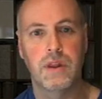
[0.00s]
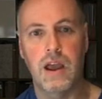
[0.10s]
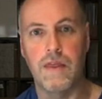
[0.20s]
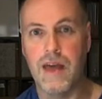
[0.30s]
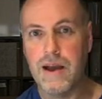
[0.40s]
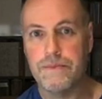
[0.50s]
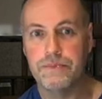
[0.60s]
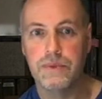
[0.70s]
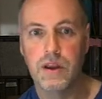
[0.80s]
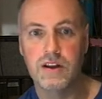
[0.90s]
And that
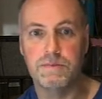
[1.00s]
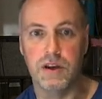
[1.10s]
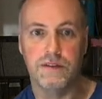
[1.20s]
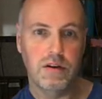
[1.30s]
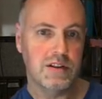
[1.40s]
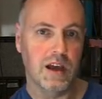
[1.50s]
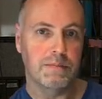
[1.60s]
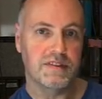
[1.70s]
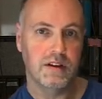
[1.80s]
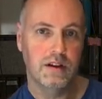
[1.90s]
has been a few
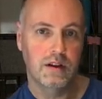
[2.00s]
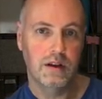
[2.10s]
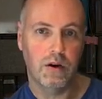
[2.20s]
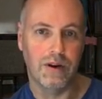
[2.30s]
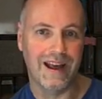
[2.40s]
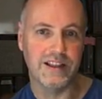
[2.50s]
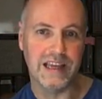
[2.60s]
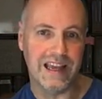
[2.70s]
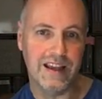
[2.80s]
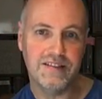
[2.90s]
tips on how
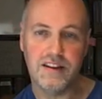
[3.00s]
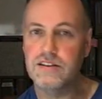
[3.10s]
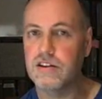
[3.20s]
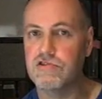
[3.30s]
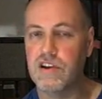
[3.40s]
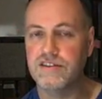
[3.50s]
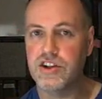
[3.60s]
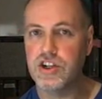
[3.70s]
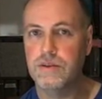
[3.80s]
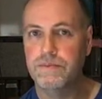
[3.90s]
to ease into the
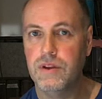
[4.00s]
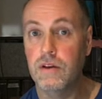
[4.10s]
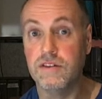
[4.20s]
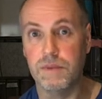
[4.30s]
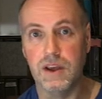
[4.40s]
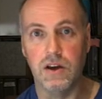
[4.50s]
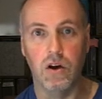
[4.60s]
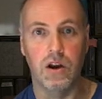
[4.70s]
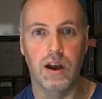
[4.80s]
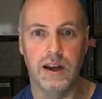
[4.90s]
transition of speaking
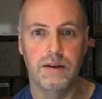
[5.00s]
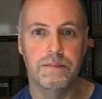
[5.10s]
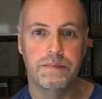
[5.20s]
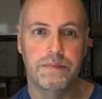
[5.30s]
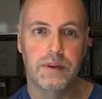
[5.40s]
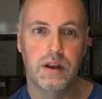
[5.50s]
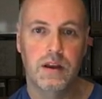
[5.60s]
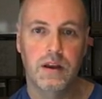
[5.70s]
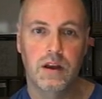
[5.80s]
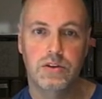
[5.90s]
online.
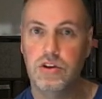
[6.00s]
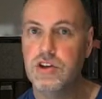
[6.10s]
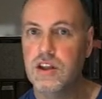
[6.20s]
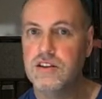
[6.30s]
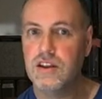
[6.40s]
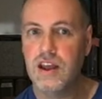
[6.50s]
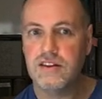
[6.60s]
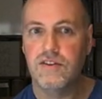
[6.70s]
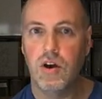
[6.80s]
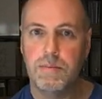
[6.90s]
Do tune into the
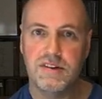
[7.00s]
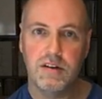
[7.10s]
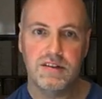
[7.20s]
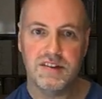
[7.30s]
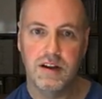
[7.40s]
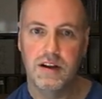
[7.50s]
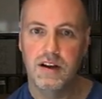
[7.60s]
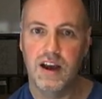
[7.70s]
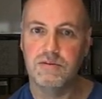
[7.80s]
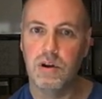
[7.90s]
next few episodes
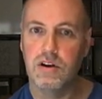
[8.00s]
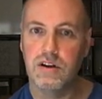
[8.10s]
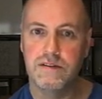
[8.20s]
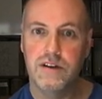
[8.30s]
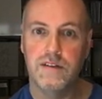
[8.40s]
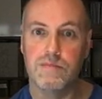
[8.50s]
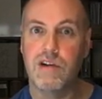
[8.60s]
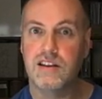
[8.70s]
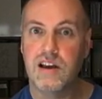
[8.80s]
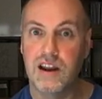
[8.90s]
as we look at further
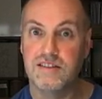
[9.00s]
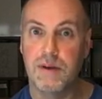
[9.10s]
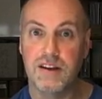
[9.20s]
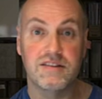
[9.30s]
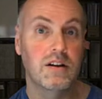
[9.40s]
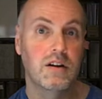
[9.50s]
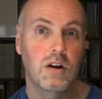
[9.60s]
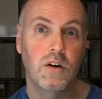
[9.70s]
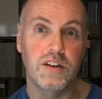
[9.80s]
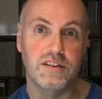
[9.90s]
practical aspects
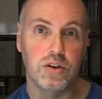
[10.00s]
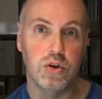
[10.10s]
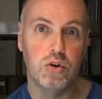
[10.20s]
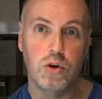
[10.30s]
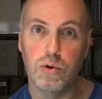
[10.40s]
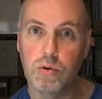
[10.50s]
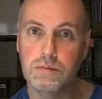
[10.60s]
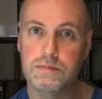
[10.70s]
of this new normal.